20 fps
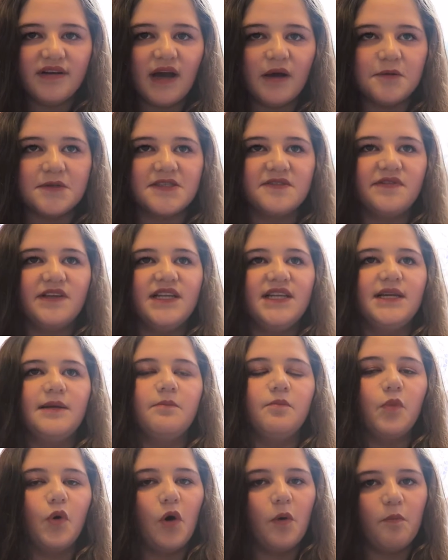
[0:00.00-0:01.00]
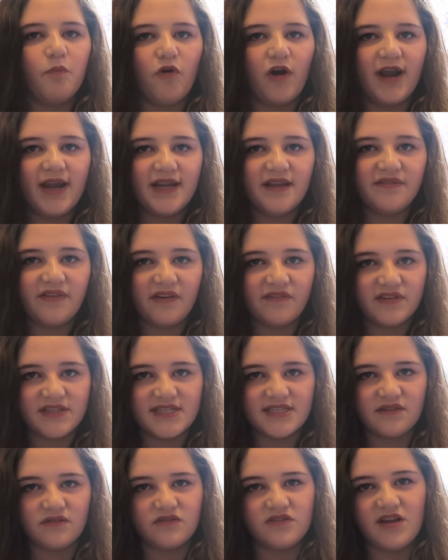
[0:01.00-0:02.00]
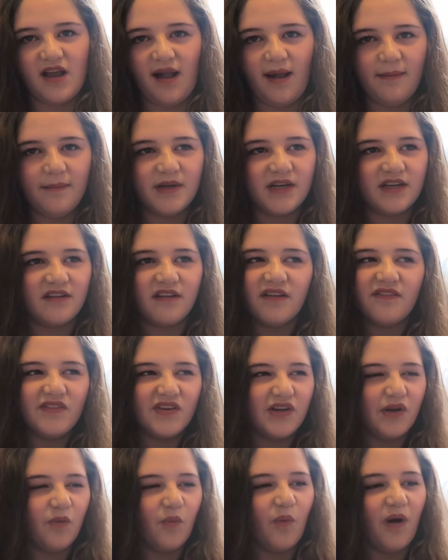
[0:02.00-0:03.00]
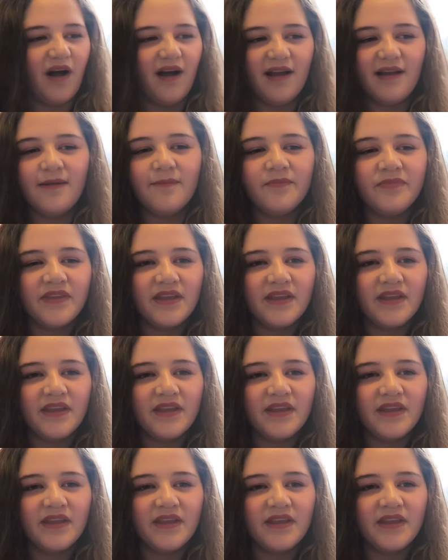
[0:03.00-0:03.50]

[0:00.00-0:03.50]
I was feeling more brave every single time, and I don't even know why.